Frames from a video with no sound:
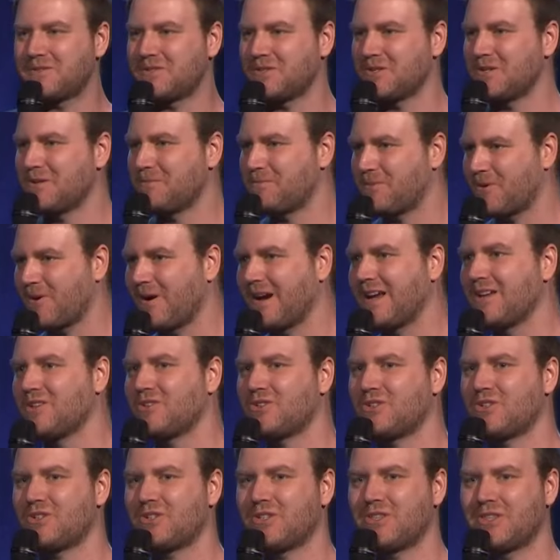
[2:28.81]
to
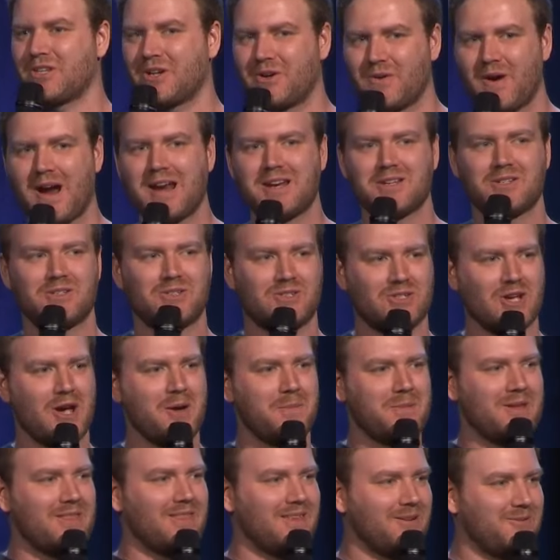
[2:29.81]
preach the greatest
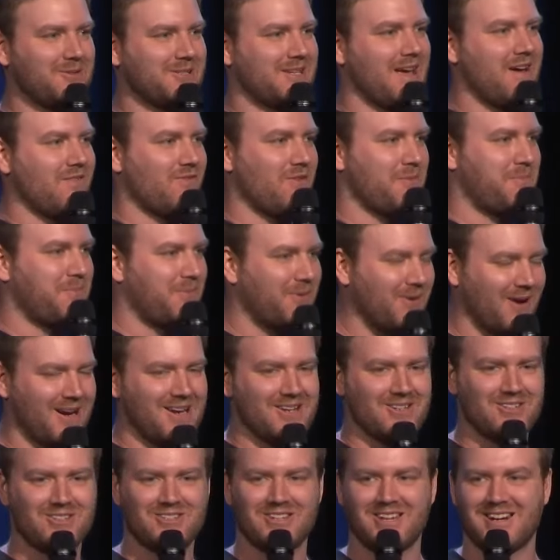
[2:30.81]
sermon that was ever preached.